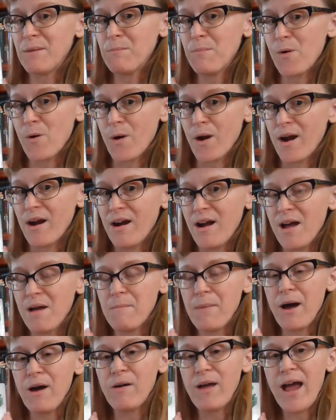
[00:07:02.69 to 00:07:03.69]
more
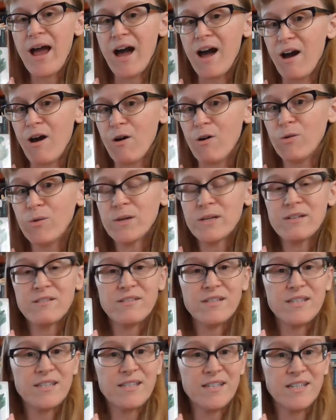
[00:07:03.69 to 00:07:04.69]
about how
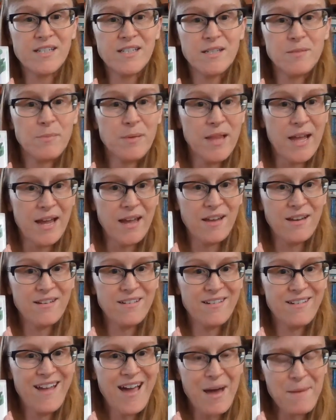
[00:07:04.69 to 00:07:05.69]
seed to plant
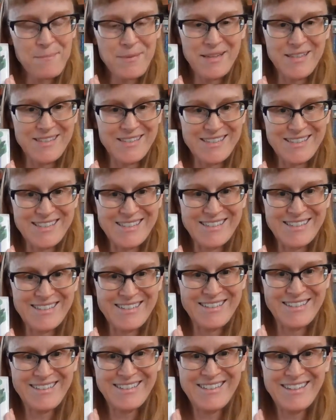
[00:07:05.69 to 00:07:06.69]
happens.
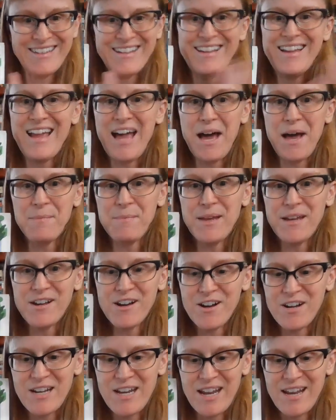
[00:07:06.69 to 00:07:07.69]
Happy
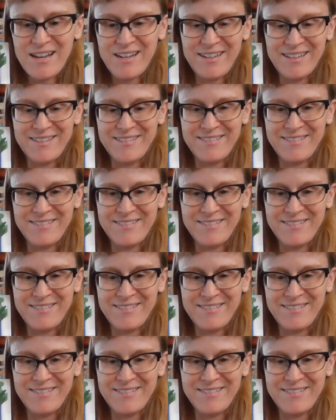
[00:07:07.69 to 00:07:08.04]
gardening!